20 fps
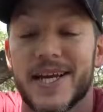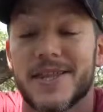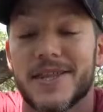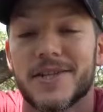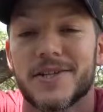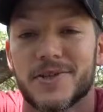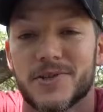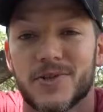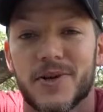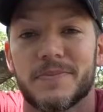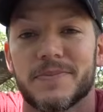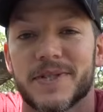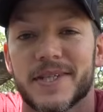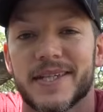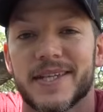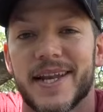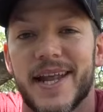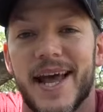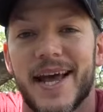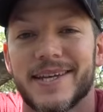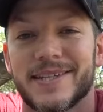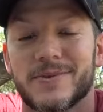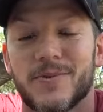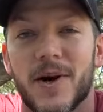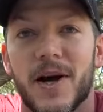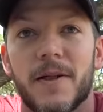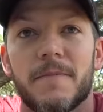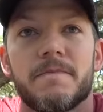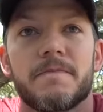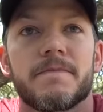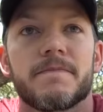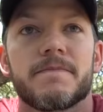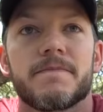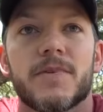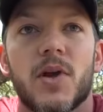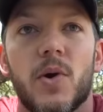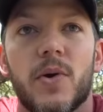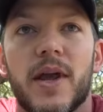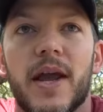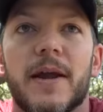in the description as well.
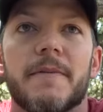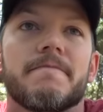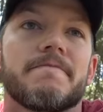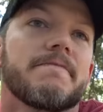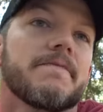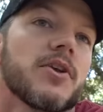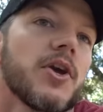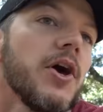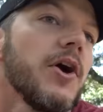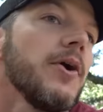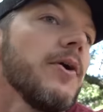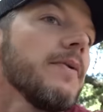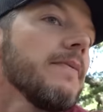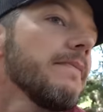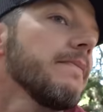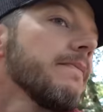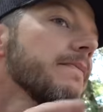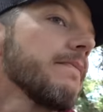Okay, Coot,